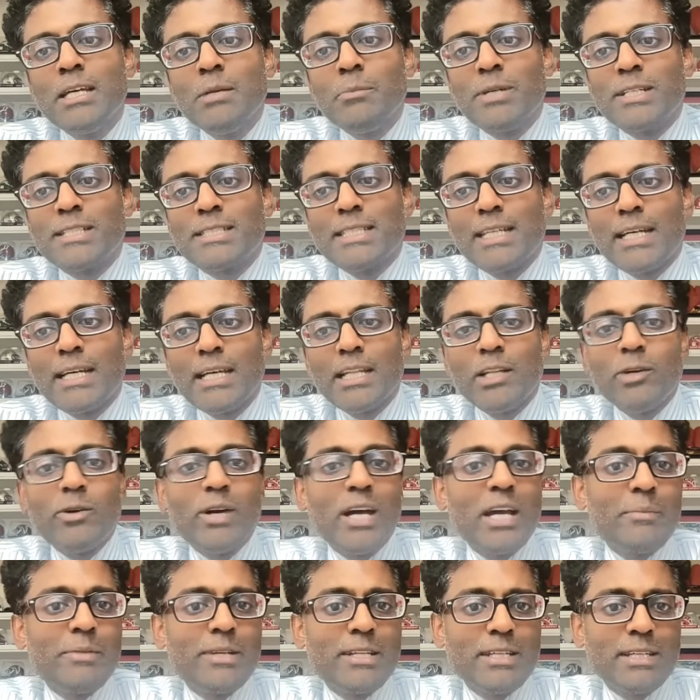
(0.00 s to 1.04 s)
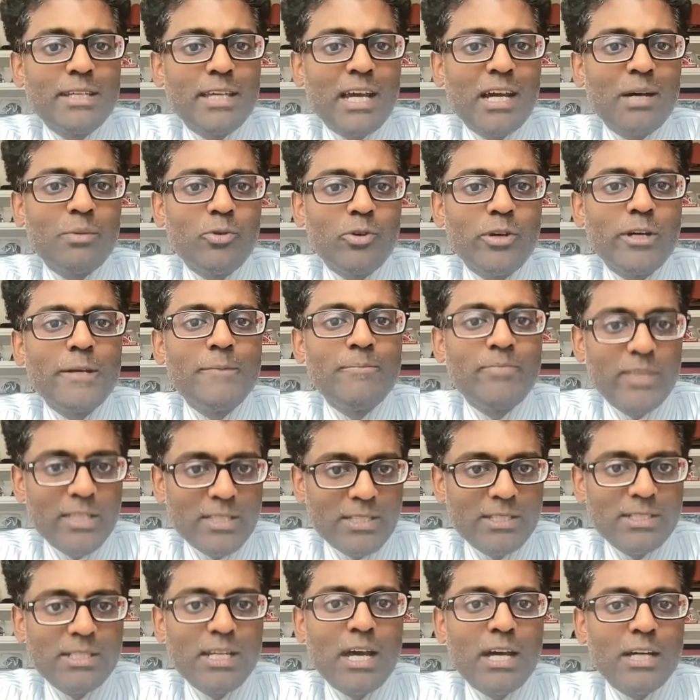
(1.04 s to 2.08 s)
But uh, hello, I'm Indian Cowboy. This
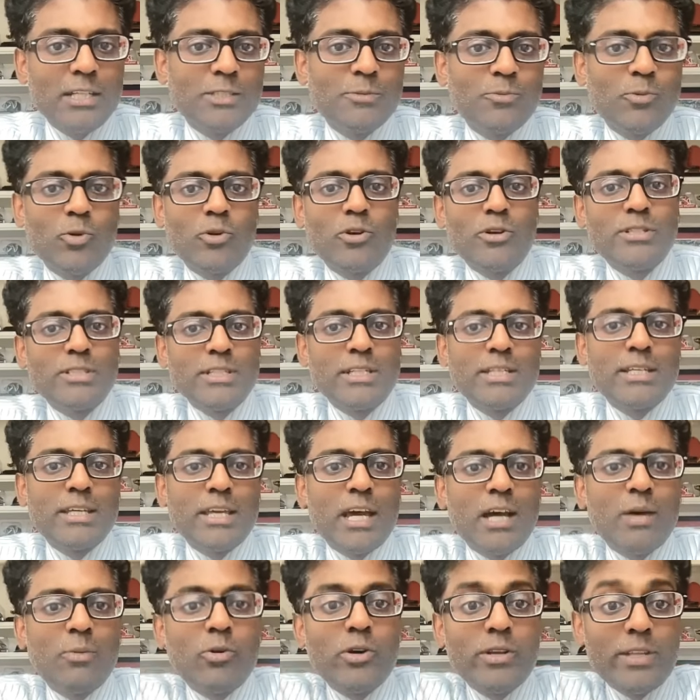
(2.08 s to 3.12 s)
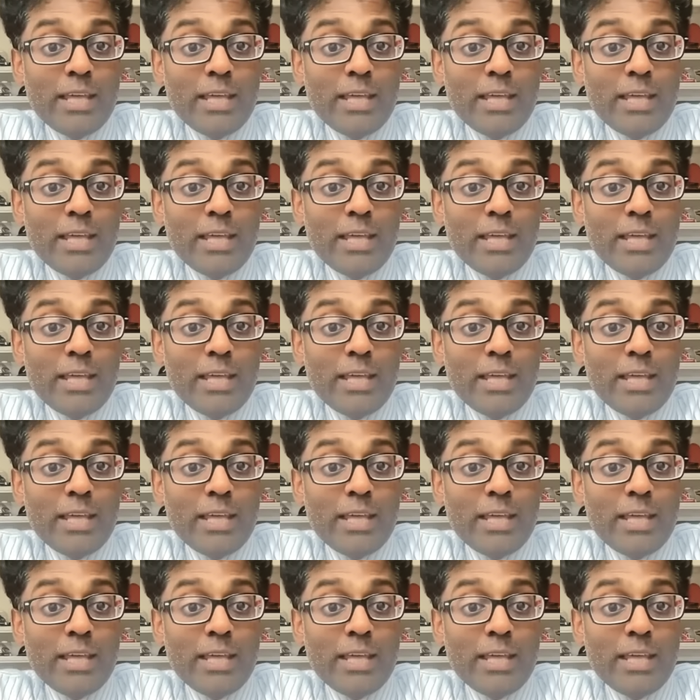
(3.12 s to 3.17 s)
is Doc Sports, Indian Cowboy.